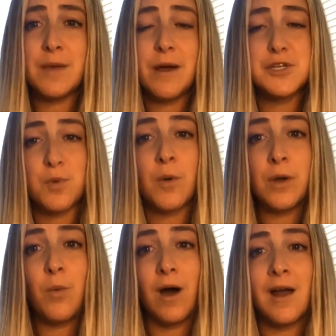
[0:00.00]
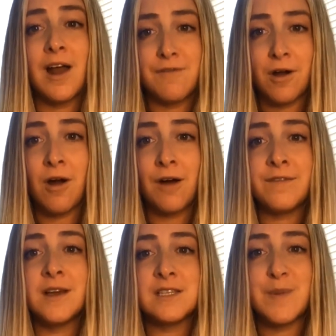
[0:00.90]
much what we want out of our
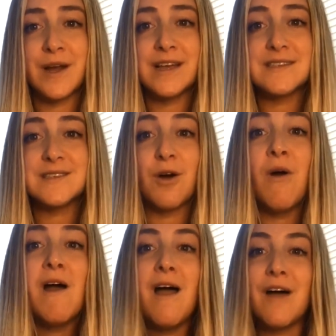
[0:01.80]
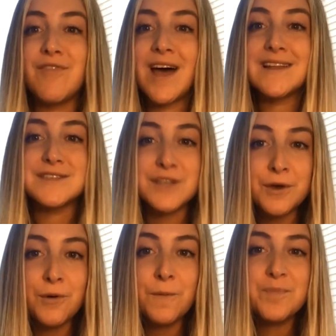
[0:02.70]
coffee experience. So if that is
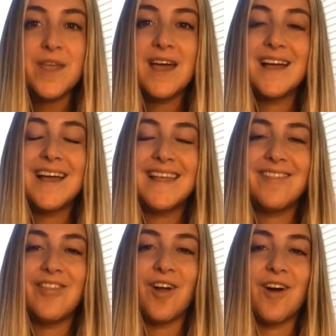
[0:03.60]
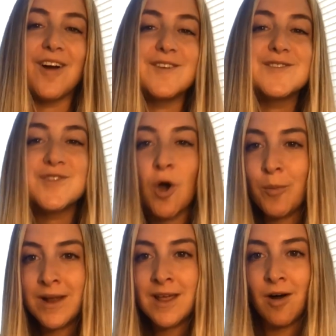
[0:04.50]
you, there are so
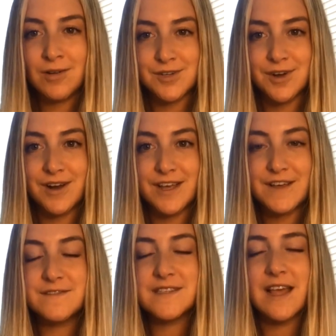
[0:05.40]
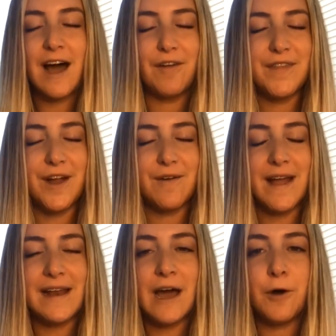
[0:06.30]
many alternatives out there
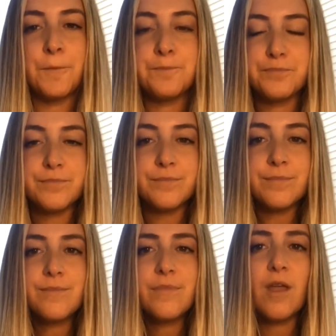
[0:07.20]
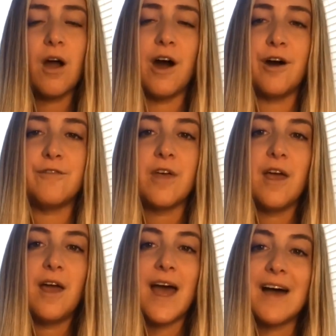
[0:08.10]
right now of
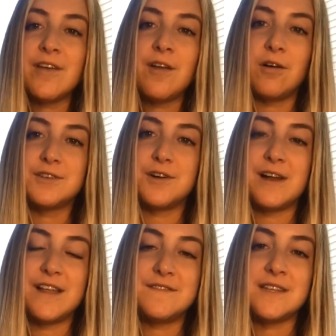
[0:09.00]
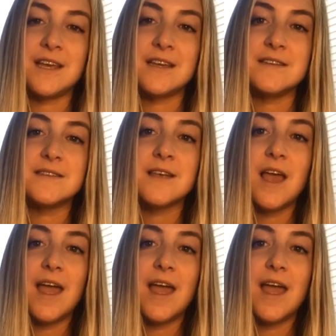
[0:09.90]
having alternative teas